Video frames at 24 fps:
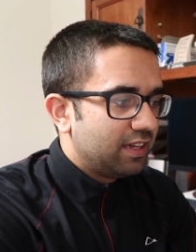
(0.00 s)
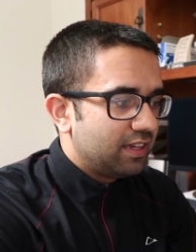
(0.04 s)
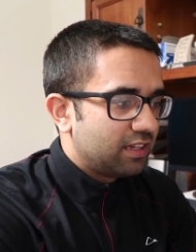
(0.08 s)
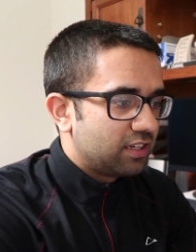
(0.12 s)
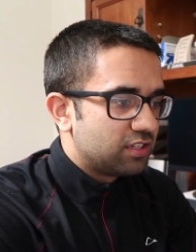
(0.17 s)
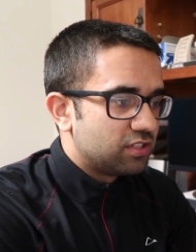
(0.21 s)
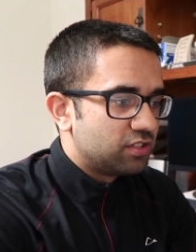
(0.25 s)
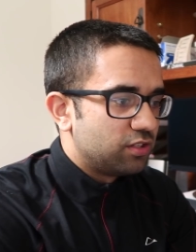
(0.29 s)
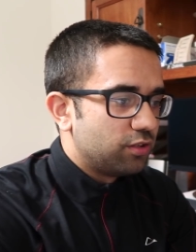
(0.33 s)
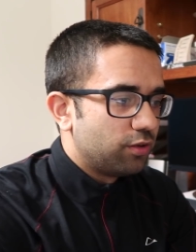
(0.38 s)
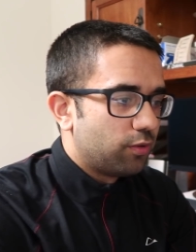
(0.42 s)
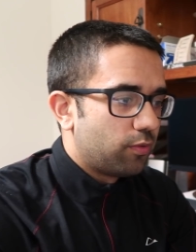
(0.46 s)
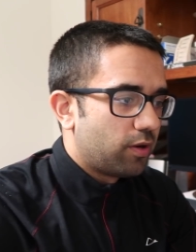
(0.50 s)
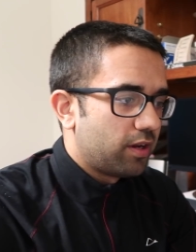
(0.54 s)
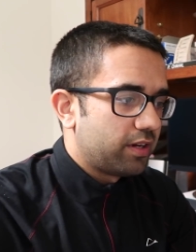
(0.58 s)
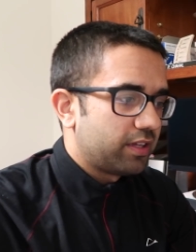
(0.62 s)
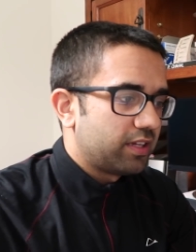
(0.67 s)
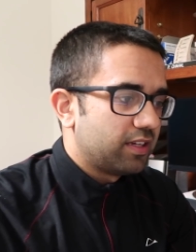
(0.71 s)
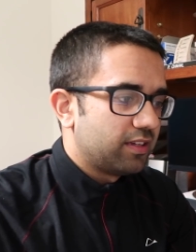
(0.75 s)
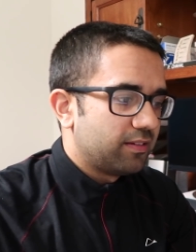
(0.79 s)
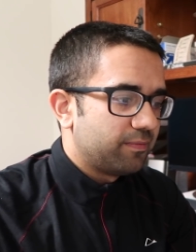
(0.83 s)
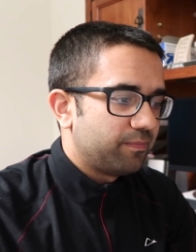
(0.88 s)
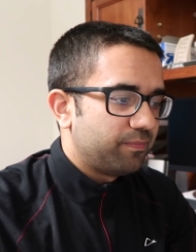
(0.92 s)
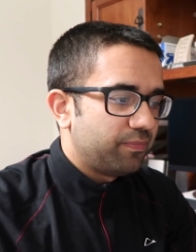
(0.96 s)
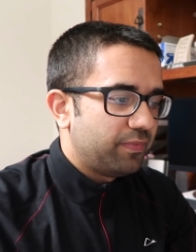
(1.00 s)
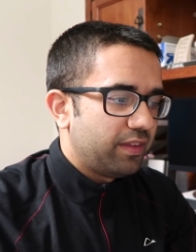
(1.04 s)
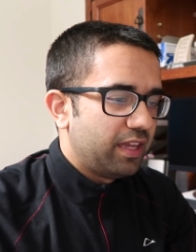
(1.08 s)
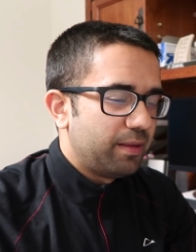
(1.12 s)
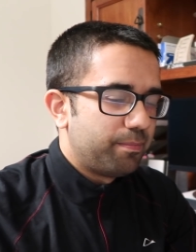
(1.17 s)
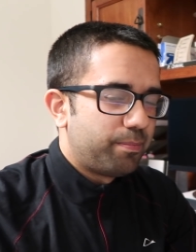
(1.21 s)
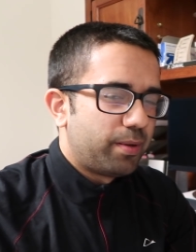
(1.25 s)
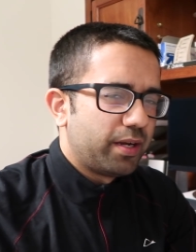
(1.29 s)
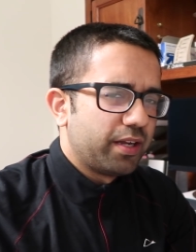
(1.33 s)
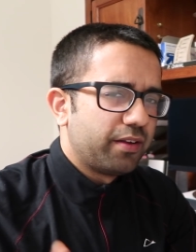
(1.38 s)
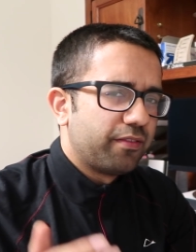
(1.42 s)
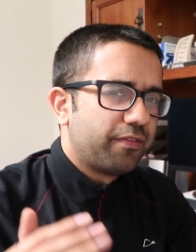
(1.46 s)
because you don't want to get
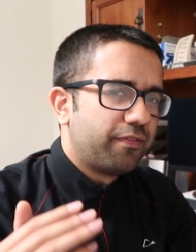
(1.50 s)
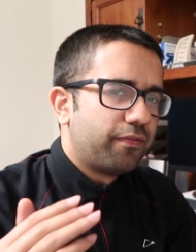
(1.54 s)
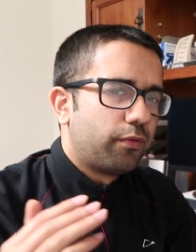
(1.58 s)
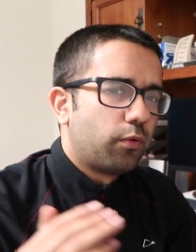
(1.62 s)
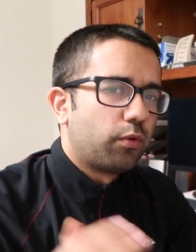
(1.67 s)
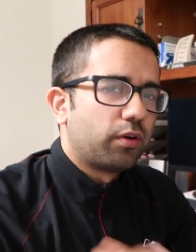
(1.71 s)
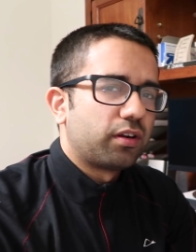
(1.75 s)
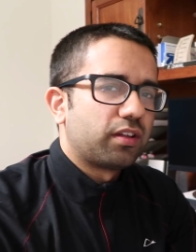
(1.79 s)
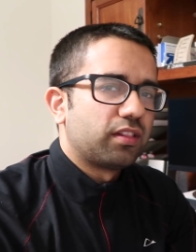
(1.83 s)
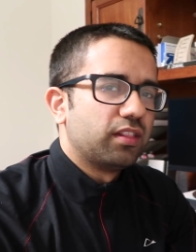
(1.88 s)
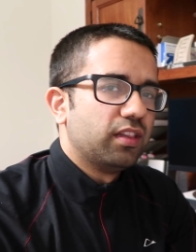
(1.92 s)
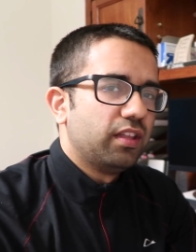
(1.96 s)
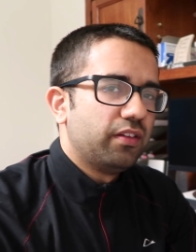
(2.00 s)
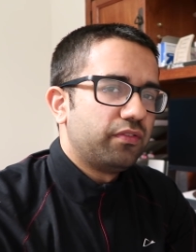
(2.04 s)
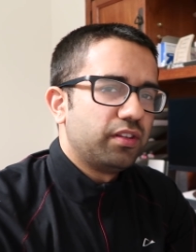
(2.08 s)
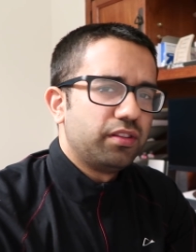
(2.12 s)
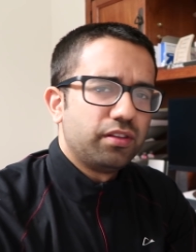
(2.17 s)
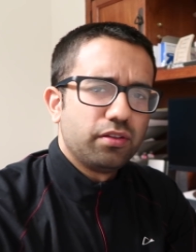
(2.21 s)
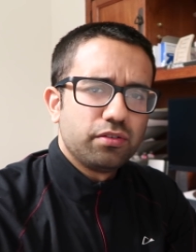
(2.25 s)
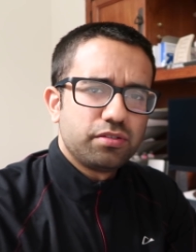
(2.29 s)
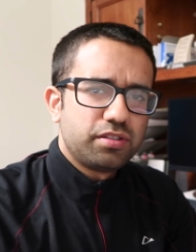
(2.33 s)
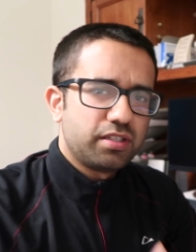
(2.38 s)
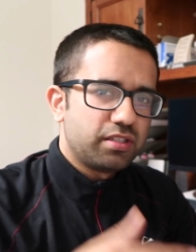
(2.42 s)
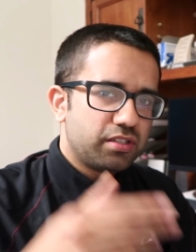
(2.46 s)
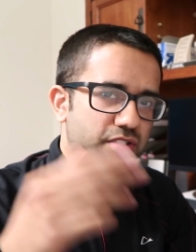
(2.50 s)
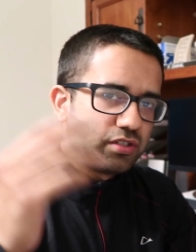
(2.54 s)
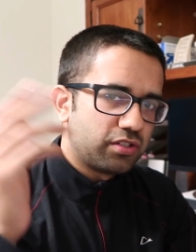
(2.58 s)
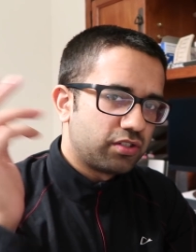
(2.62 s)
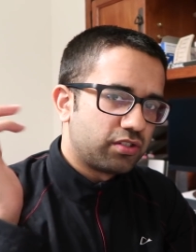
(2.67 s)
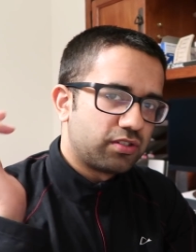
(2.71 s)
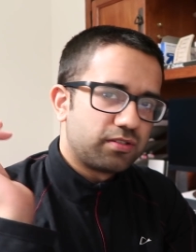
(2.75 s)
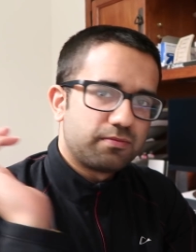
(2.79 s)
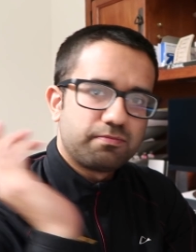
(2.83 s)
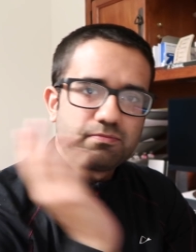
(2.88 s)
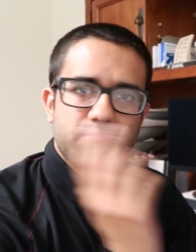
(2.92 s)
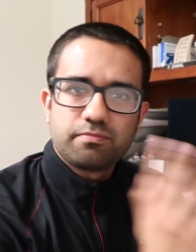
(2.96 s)
hit by a forklift, and those things are
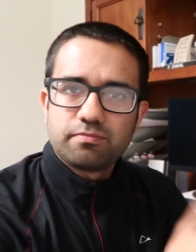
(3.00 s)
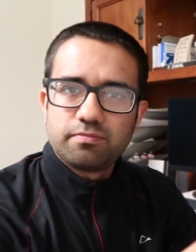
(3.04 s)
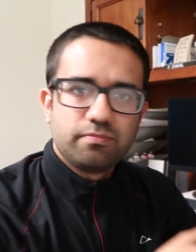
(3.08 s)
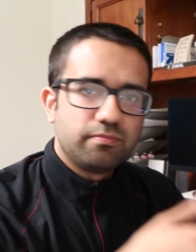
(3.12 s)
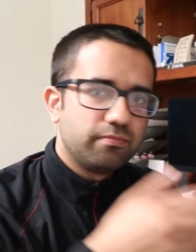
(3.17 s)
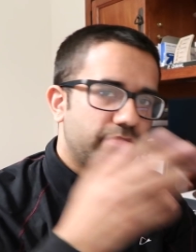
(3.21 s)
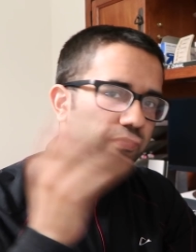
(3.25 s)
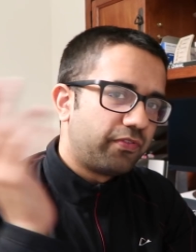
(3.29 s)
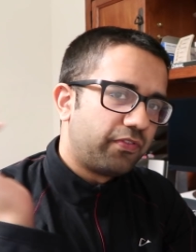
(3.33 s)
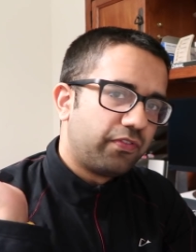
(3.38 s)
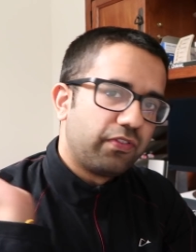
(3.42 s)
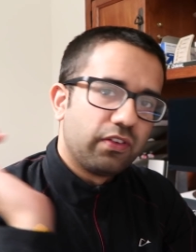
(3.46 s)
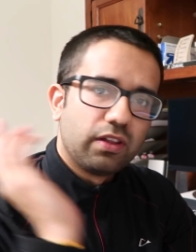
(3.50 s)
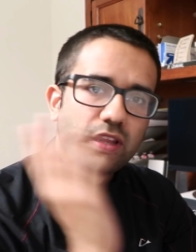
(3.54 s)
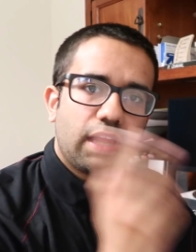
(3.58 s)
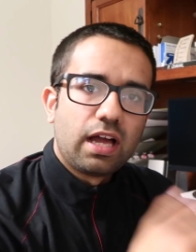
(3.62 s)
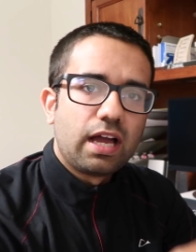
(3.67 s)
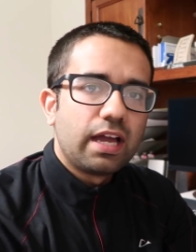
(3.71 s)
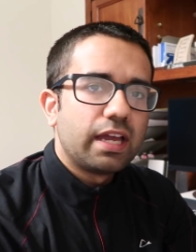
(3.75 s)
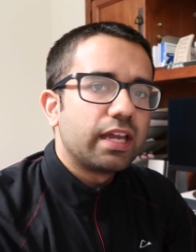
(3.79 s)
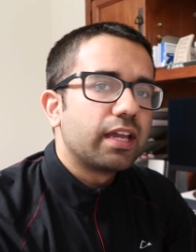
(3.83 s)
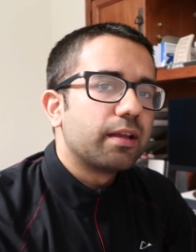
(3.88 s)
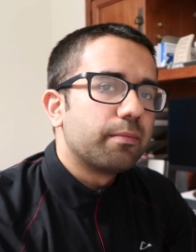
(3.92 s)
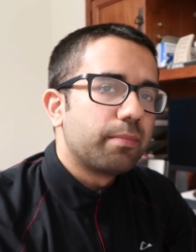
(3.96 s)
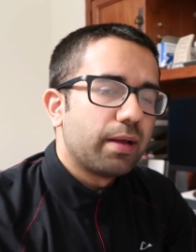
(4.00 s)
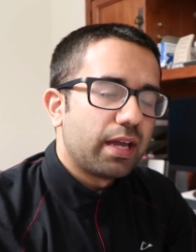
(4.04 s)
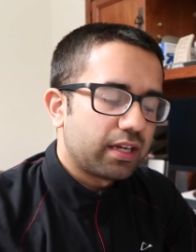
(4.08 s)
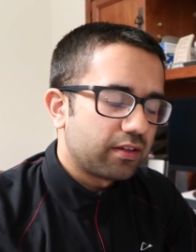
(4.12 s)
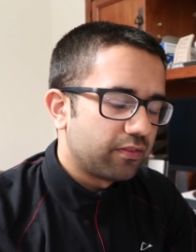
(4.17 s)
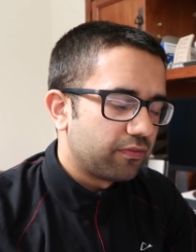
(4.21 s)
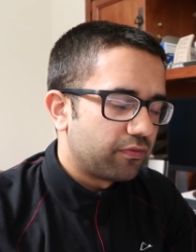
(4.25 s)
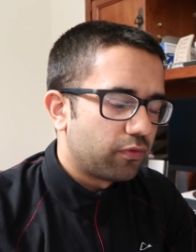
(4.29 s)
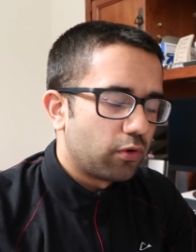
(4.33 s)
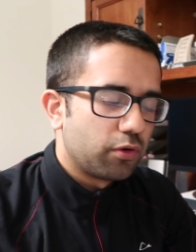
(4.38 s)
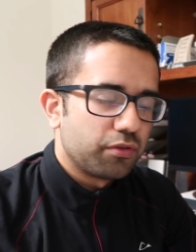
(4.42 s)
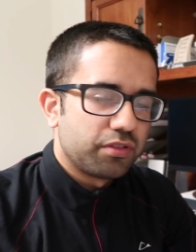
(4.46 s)
just flying back
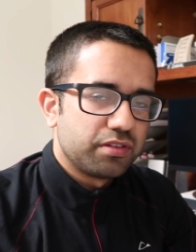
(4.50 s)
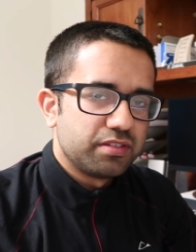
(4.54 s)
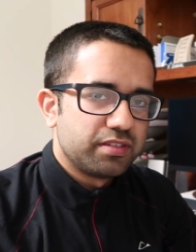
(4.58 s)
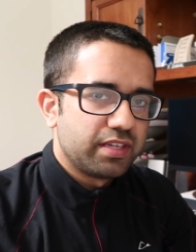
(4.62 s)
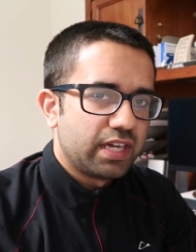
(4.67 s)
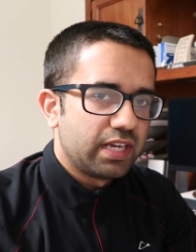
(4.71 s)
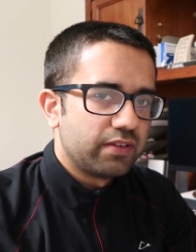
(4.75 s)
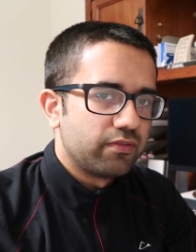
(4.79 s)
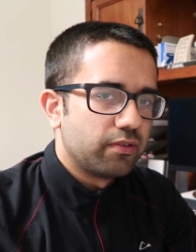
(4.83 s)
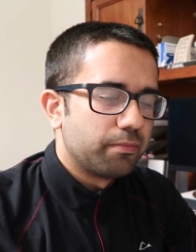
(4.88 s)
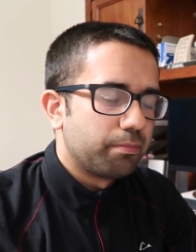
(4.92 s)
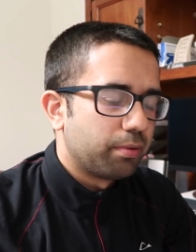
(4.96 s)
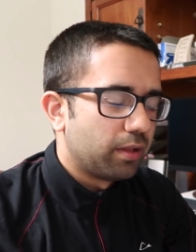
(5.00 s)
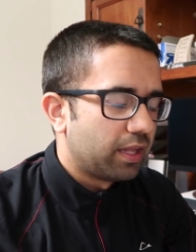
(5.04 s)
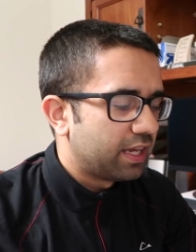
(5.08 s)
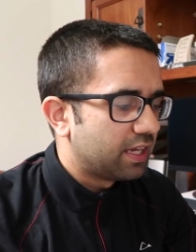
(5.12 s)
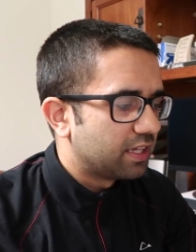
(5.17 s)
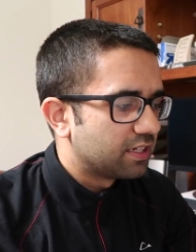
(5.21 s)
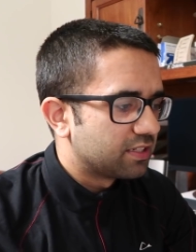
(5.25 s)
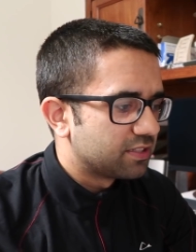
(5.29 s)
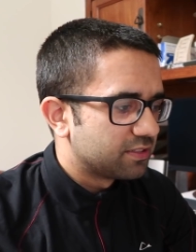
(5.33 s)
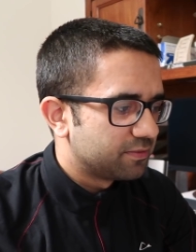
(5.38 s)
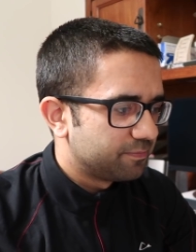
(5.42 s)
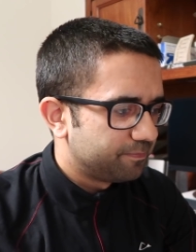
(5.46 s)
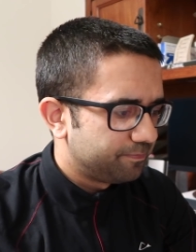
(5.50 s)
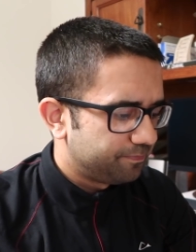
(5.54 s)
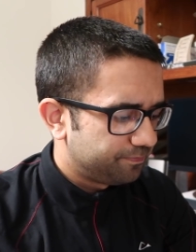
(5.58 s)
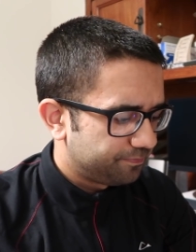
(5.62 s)
and forth inside of a plant.